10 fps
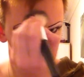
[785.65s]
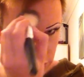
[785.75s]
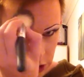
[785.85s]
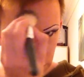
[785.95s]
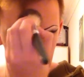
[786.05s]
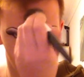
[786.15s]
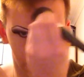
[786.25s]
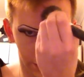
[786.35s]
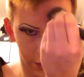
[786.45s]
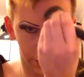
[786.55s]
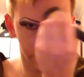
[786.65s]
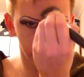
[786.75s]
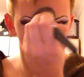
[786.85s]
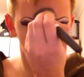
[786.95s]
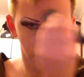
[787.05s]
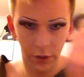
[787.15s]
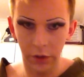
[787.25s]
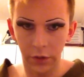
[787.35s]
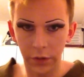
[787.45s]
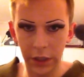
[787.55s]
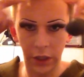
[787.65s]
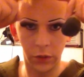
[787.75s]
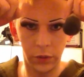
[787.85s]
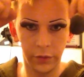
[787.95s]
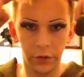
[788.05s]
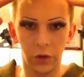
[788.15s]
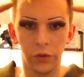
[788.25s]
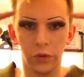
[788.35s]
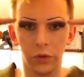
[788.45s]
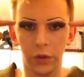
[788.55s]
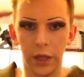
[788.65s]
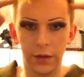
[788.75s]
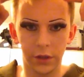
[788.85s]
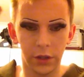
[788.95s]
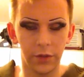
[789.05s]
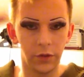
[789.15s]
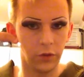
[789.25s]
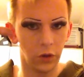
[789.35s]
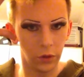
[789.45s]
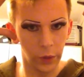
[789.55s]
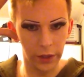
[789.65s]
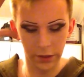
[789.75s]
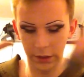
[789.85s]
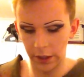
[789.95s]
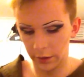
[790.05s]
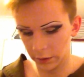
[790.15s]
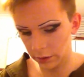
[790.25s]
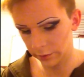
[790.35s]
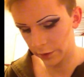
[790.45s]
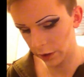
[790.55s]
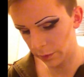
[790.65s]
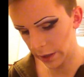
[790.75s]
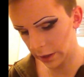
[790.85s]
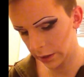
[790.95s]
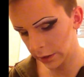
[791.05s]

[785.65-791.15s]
just in the centre, because obviously you will have contoured on the outside if you've got a wig that's sitting further back.